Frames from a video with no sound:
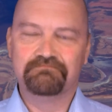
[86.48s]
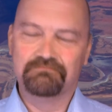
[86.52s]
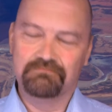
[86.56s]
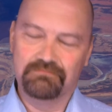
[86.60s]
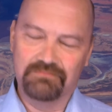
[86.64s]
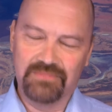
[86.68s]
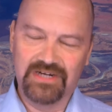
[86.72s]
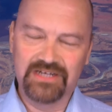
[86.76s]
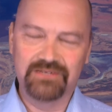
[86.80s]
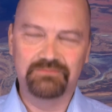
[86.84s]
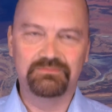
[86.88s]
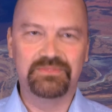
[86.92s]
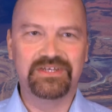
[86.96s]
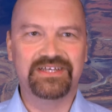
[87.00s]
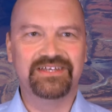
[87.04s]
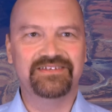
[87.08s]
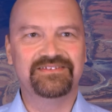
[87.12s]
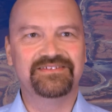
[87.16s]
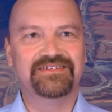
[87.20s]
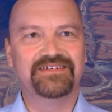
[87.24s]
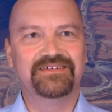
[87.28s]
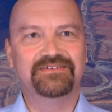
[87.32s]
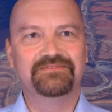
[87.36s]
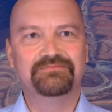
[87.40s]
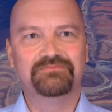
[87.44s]
might be
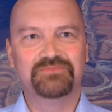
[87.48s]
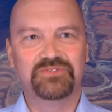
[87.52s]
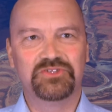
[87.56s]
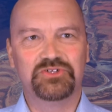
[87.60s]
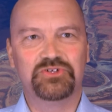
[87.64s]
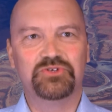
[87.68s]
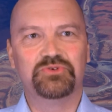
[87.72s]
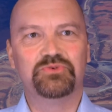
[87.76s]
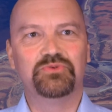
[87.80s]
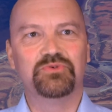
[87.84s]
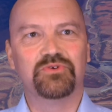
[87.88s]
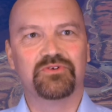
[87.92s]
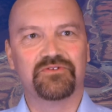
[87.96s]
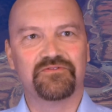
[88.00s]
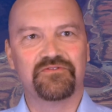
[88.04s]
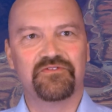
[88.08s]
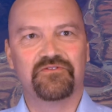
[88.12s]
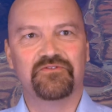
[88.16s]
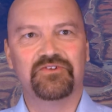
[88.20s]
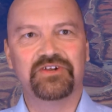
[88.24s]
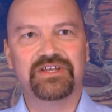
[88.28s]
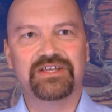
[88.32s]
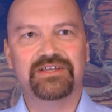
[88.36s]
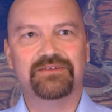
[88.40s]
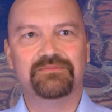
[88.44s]
easy, 2 or
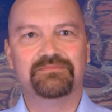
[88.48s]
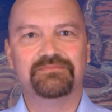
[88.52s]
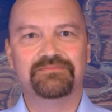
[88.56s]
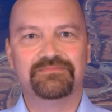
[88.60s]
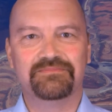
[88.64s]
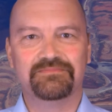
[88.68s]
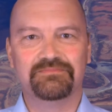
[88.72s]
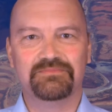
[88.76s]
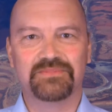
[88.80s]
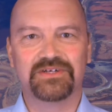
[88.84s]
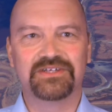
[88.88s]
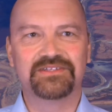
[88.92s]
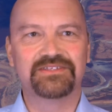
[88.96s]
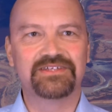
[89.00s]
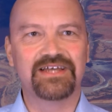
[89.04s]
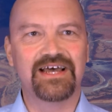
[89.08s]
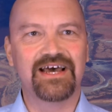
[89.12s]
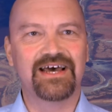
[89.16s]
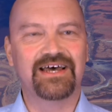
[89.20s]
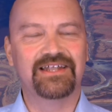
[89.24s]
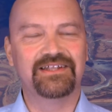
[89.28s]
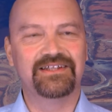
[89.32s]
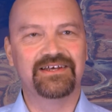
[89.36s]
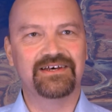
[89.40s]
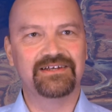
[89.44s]
3, but
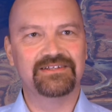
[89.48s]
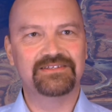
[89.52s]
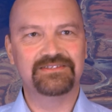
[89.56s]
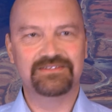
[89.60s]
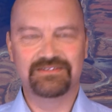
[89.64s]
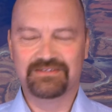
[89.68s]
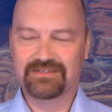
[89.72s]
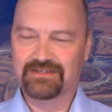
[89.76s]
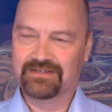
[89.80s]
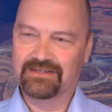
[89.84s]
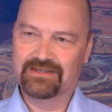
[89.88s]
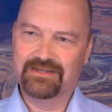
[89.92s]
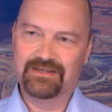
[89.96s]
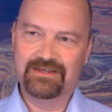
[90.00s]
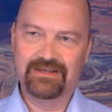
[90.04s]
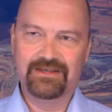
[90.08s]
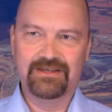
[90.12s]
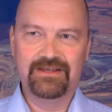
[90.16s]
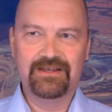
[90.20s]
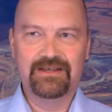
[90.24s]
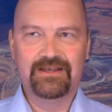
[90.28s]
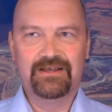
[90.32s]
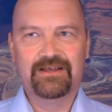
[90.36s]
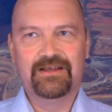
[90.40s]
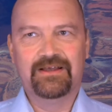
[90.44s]
add
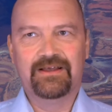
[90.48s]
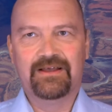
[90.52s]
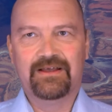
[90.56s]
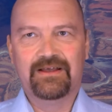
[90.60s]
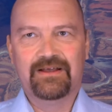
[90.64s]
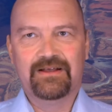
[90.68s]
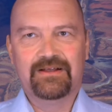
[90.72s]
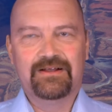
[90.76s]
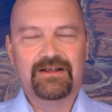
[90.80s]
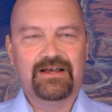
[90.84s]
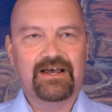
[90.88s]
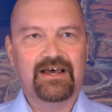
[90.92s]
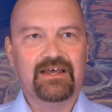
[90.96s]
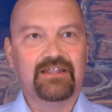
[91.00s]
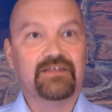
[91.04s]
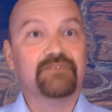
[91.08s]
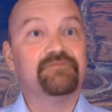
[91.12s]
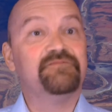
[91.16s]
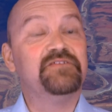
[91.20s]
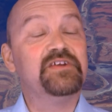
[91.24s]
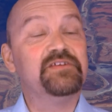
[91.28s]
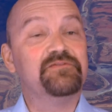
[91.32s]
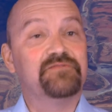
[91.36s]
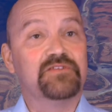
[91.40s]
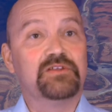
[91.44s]

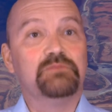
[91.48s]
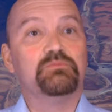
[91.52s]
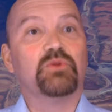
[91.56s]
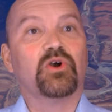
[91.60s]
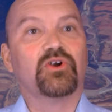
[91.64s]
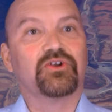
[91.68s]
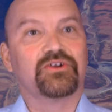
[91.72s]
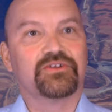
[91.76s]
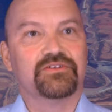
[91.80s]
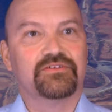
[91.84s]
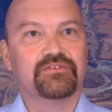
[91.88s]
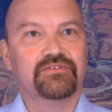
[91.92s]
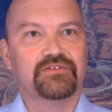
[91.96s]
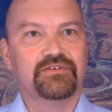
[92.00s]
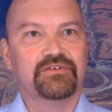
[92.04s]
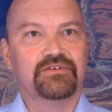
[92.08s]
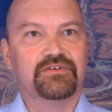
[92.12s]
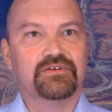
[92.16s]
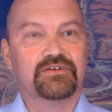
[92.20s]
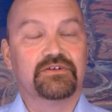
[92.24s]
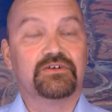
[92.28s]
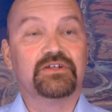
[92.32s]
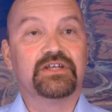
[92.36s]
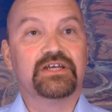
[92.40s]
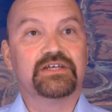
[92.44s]
50 market
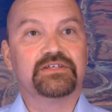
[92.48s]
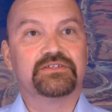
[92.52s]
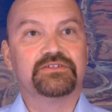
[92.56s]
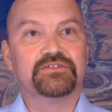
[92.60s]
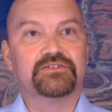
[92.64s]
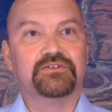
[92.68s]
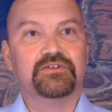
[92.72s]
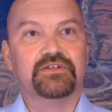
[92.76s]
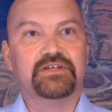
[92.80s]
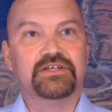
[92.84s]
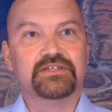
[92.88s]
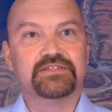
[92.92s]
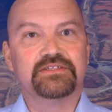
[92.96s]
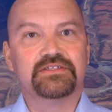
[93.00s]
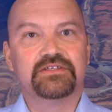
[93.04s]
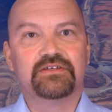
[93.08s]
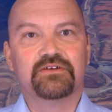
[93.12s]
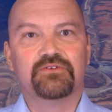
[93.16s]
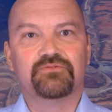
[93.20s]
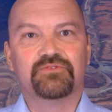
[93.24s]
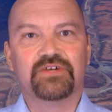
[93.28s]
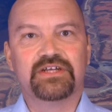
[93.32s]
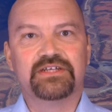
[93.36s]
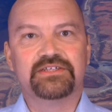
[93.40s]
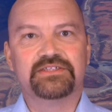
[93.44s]
connections to this,
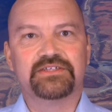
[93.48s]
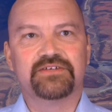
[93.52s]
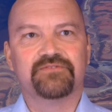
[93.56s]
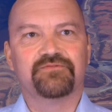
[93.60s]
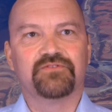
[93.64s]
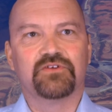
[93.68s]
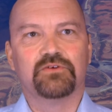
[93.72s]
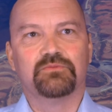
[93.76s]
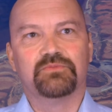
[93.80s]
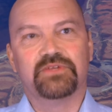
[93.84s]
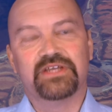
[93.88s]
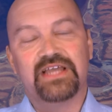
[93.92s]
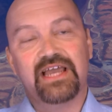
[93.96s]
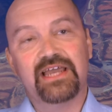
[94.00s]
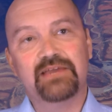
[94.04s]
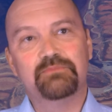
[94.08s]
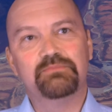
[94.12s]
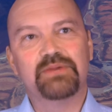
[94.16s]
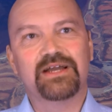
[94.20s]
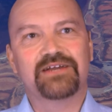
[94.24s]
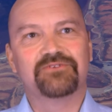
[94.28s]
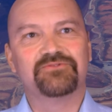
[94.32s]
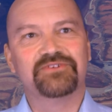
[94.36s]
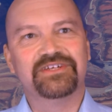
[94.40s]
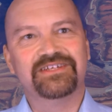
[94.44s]
ranging from the
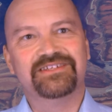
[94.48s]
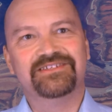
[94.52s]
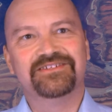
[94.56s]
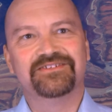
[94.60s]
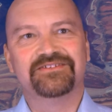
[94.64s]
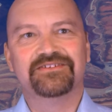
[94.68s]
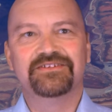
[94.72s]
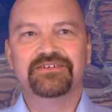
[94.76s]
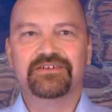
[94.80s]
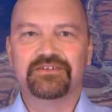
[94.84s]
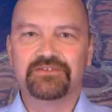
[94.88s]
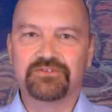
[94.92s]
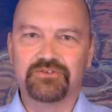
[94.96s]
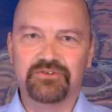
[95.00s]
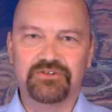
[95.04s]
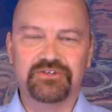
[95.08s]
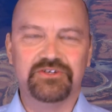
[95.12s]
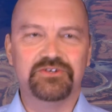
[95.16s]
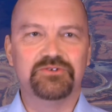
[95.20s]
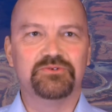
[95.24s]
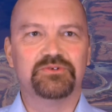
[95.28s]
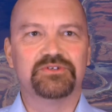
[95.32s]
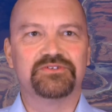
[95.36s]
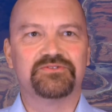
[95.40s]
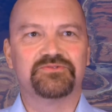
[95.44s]
APAC region to the
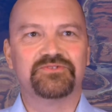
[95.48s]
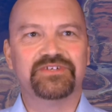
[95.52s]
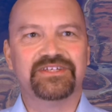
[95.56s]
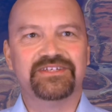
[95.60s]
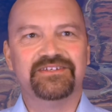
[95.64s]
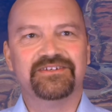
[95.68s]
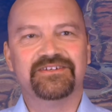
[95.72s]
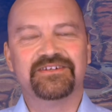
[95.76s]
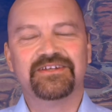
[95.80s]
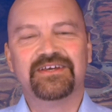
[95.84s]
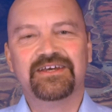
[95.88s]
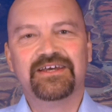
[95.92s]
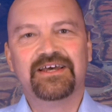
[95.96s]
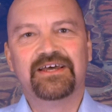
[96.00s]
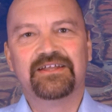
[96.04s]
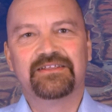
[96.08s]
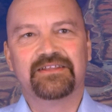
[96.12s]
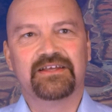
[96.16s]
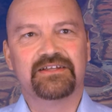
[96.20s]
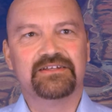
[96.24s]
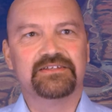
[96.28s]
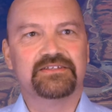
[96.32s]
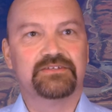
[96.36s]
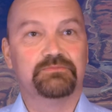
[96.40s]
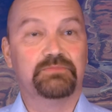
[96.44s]
US region,
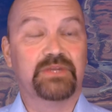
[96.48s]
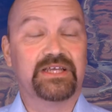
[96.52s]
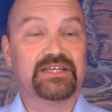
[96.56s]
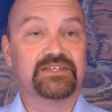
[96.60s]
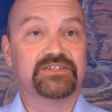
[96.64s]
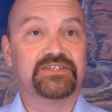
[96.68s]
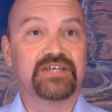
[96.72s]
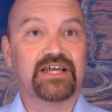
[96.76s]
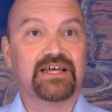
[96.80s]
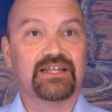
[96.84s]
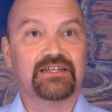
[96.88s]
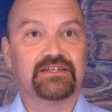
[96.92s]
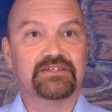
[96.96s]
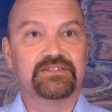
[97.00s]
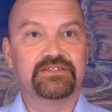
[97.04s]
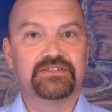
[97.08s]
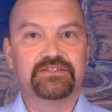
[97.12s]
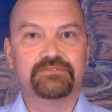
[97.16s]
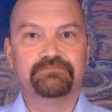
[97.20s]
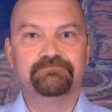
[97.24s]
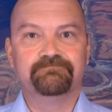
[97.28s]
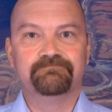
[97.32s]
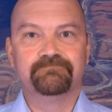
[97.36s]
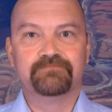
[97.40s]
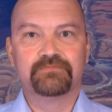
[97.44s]
then it's a big challenge.
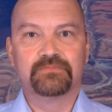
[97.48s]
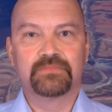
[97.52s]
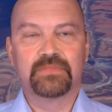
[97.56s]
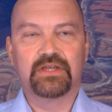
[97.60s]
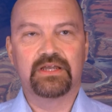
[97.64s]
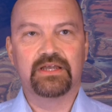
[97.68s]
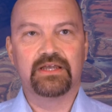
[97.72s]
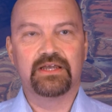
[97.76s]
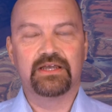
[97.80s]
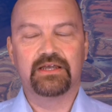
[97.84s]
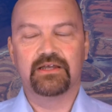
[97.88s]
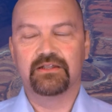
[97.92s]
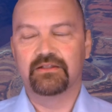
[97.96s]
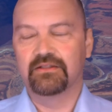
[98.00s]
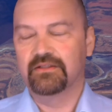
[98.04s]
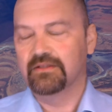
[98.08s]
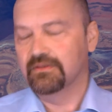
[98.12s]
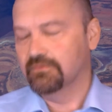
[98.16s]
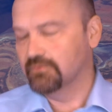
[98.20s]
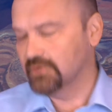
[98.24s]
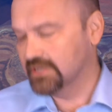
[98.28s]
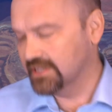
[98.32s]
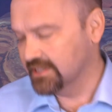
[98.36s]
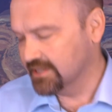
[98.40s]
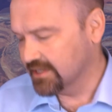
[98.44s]
And
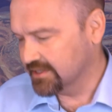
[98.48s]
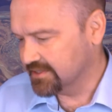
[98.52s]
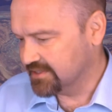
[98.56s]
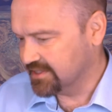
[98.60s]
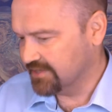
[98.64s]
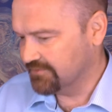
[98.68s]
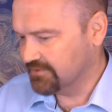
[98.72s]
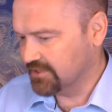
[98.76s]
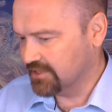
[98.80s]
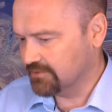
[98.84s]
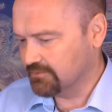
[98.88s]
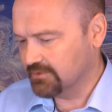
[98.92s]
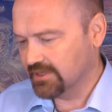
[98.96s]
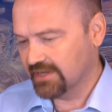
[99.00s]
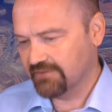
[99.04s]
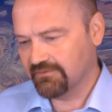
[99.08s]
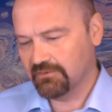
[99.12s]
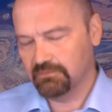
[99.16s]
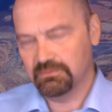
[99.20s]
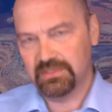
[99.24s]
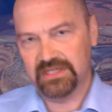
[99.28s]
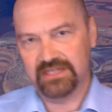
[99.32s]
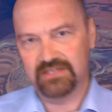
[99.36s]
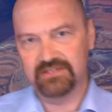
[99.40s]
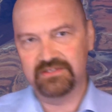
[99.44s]
within Itiviti we have a
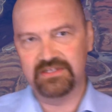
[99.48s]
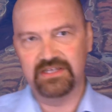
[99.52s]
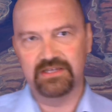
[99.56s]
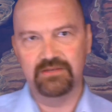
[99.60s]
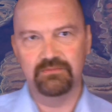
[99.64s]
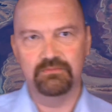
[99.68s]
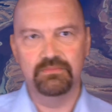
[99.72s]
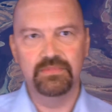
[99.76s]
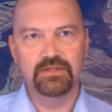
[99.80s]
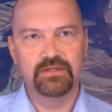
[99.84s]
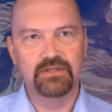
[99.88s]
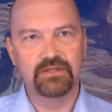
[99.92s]
big team